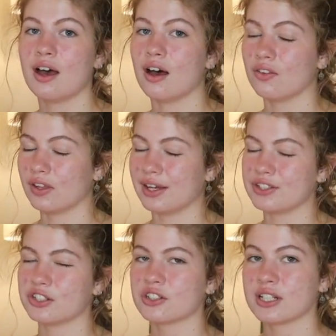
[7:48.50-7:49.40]

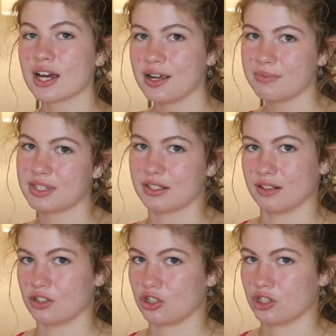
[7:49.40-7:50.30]
unless your time
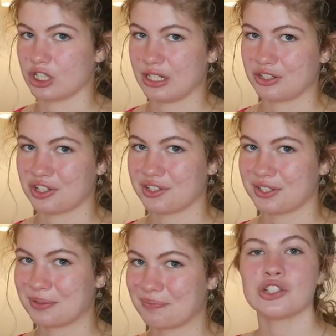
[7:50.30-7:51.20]
signature
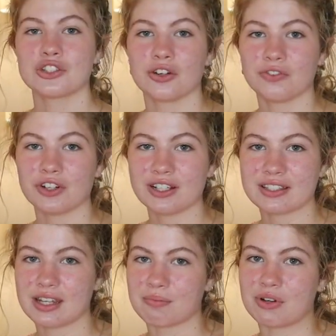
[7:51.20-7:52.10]
changes. So for
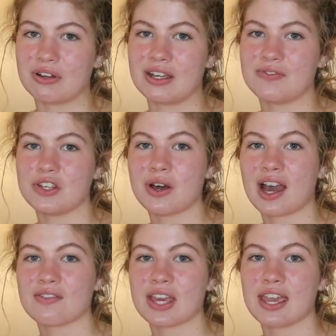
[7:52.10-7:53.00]
example, if you
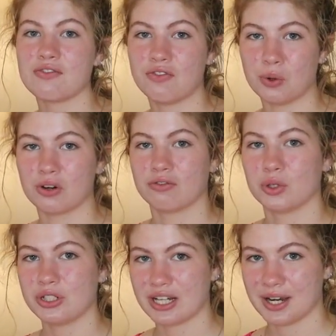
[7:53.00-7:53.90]
have a
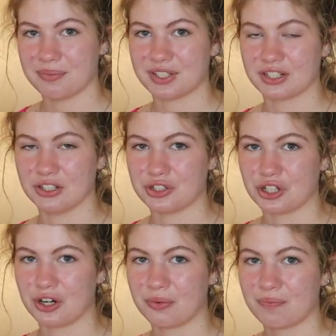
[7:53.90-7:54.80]
4/4 time
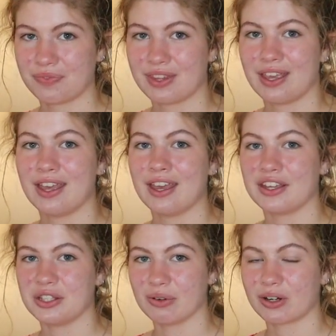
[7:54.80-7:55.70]
signature,
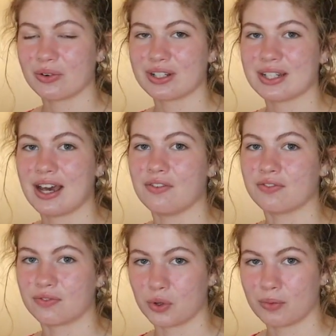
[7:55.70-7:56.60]
you are going to
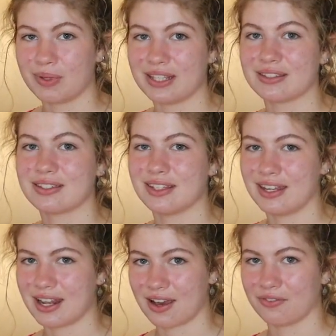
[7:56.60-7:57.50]
have 4 beats
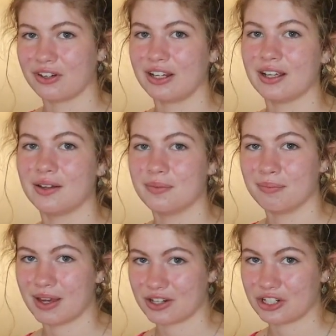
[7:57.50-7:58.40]
in every
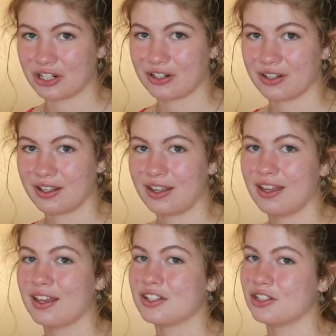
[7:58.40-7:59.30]
measure.
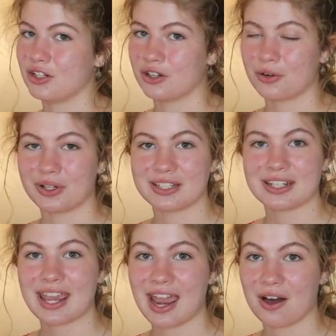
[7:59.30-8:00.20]
So you're going
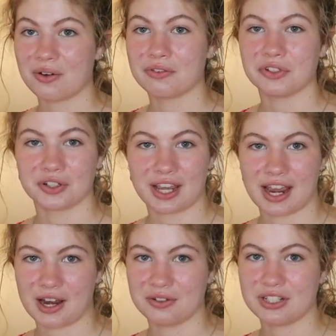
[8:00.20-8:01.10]
to count, if you're
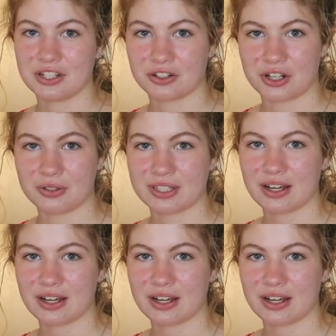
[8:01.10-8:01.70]
counting your notes